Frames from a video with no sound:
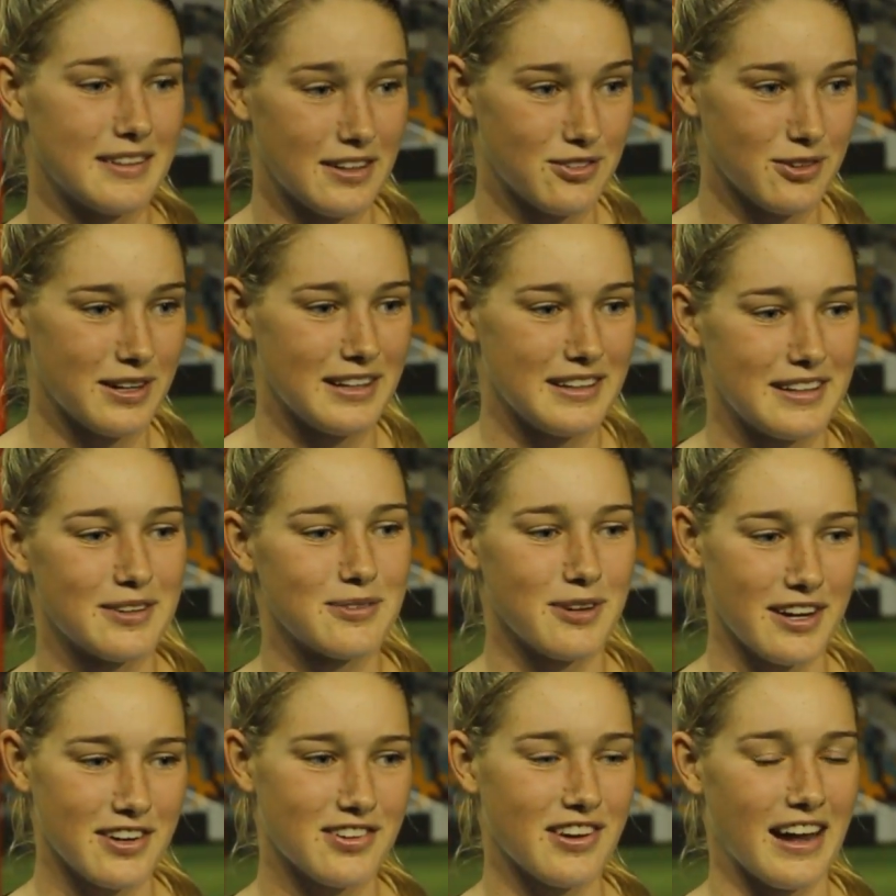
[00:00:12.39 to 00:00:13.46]
adrenaline
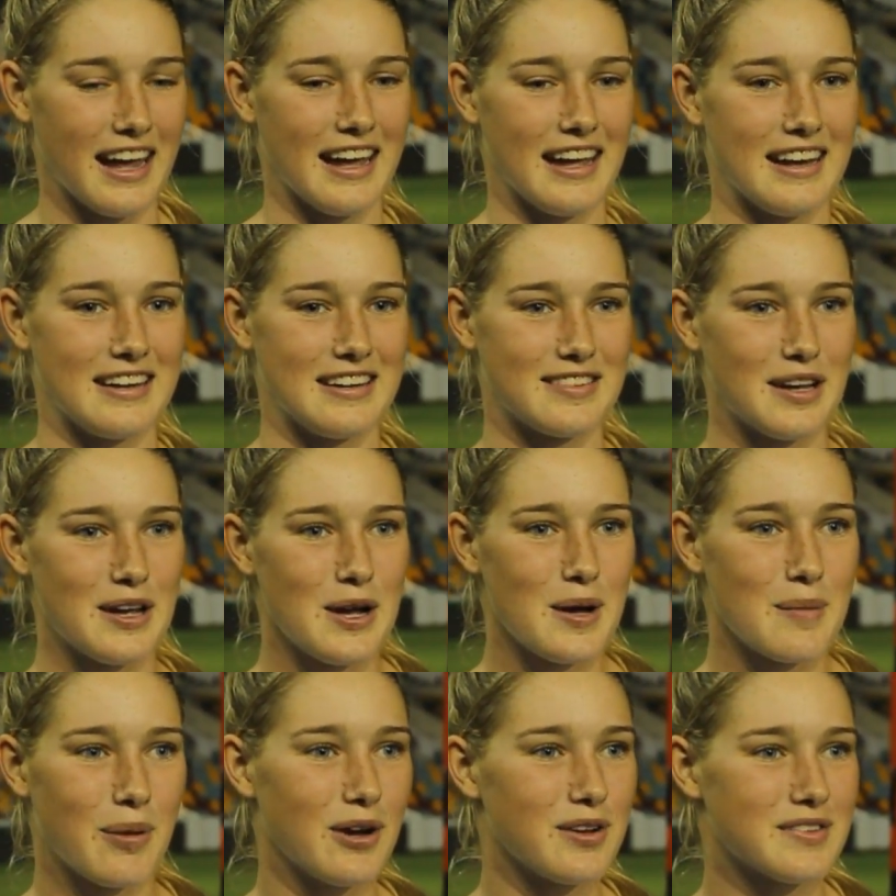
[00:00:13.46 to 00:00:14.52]
rush, and
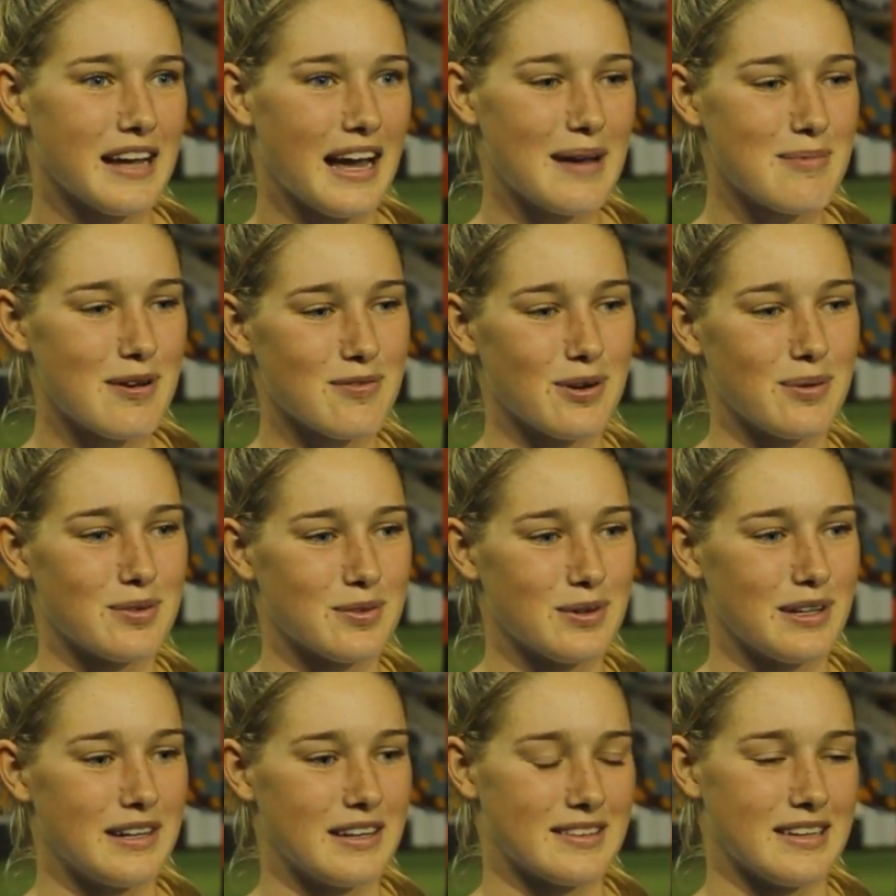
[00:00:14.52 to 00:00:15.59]
post-game everyone was
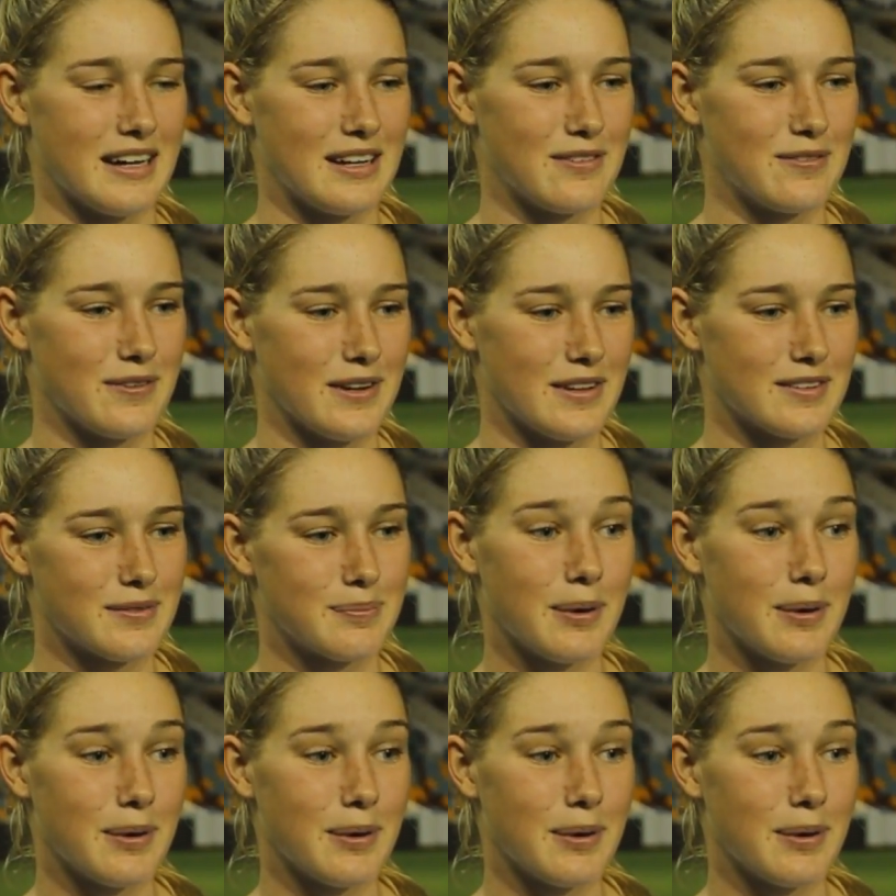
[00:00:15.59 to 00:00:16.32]
really excited for us,